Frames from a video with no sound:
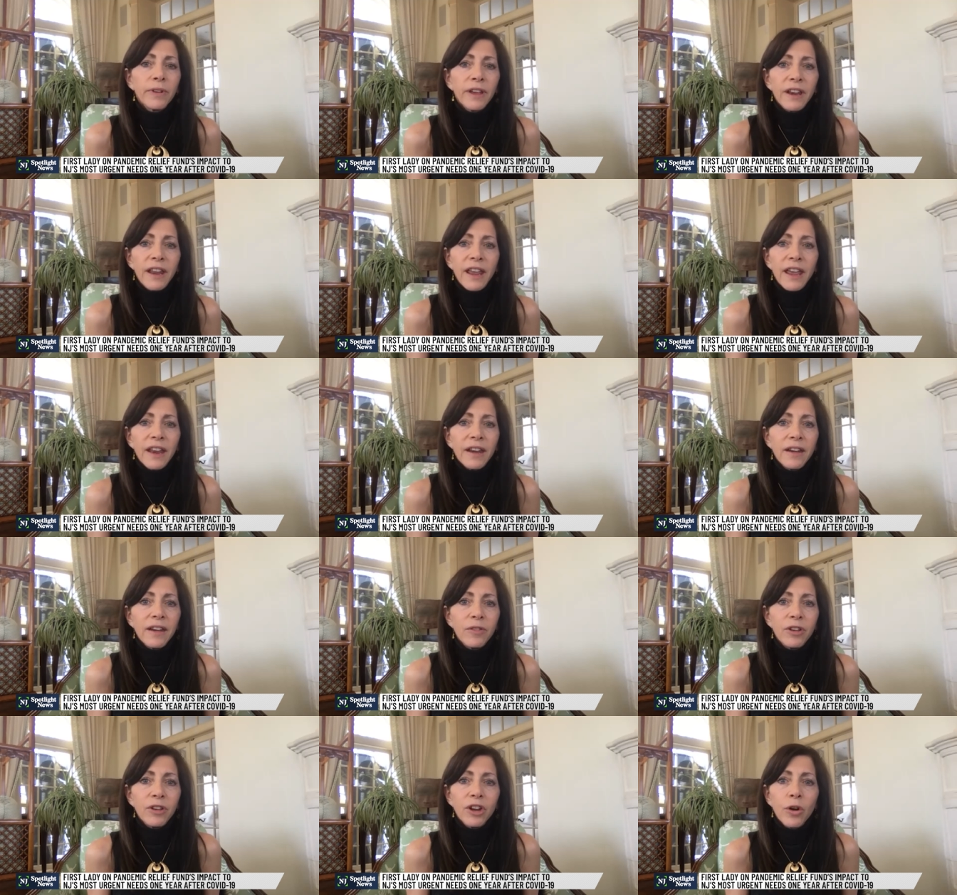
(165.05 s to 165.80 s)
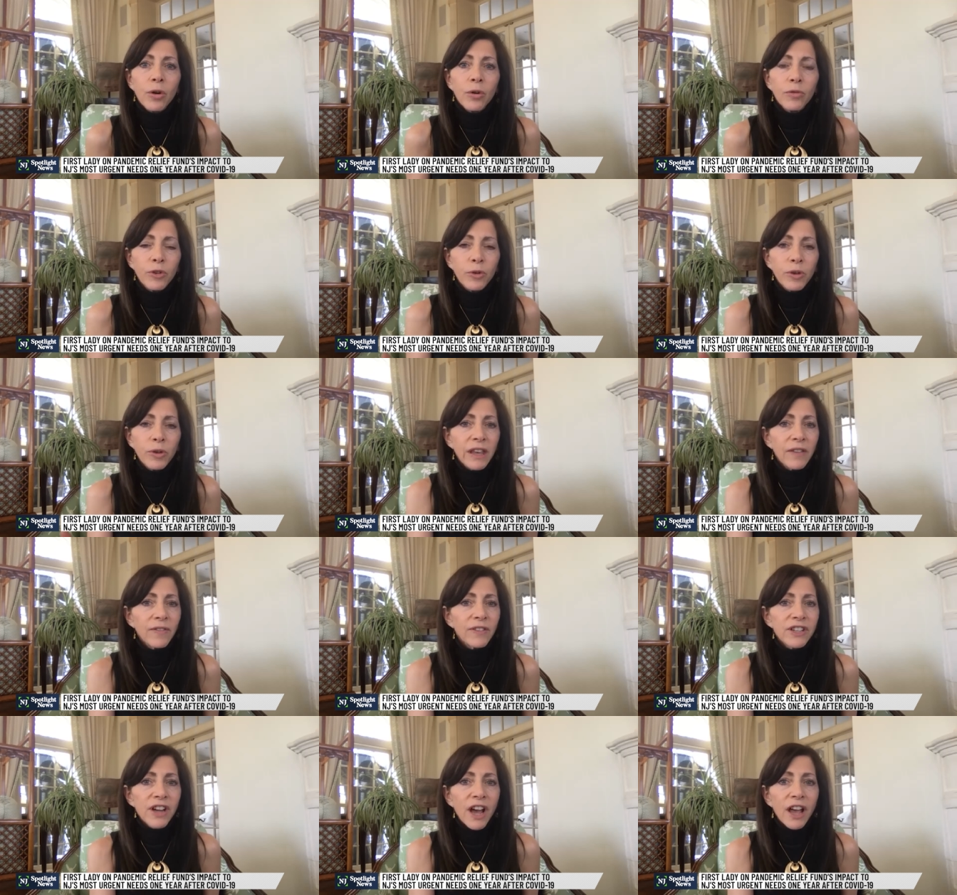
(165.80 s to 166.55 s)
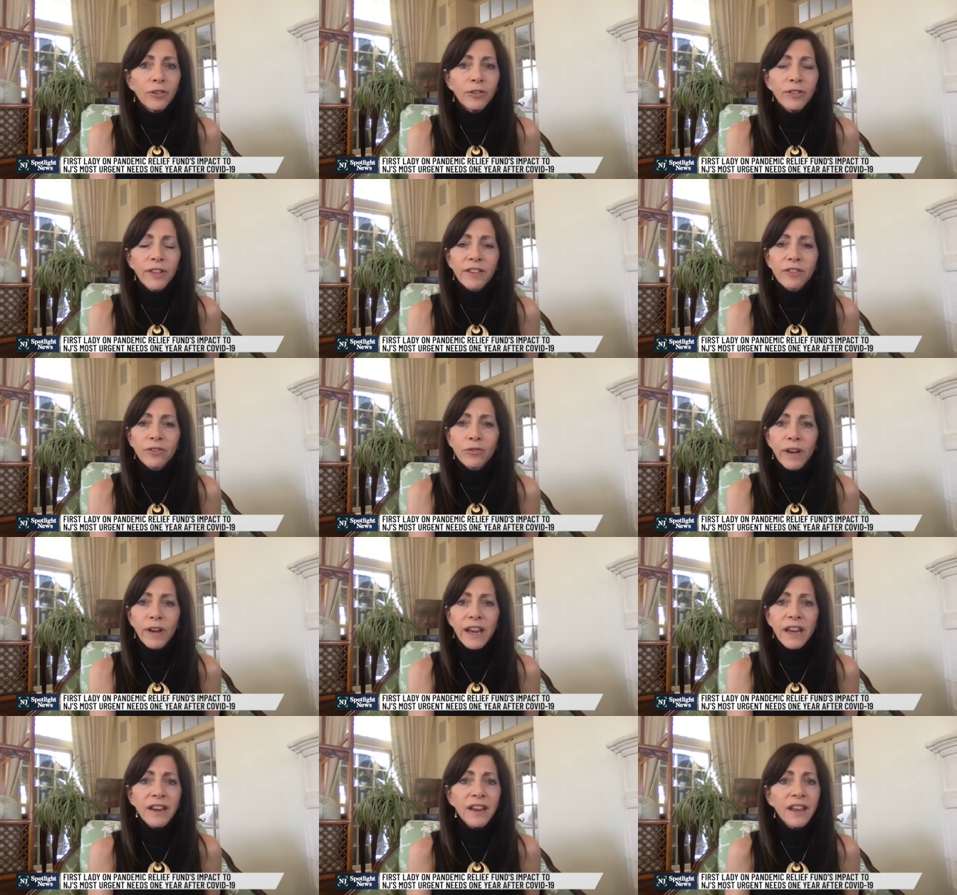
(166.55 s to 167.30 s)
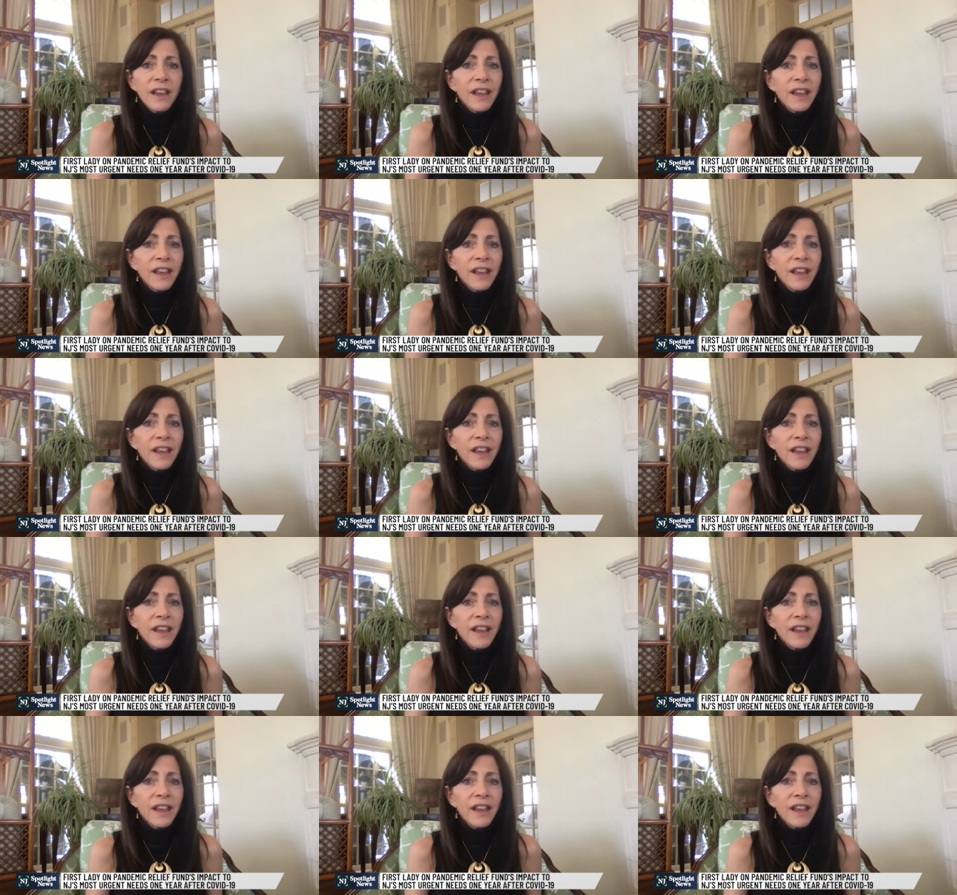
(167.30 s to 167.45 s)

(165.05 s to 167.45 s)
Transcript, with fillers: And, and you know, if you can give a dollar, that's great.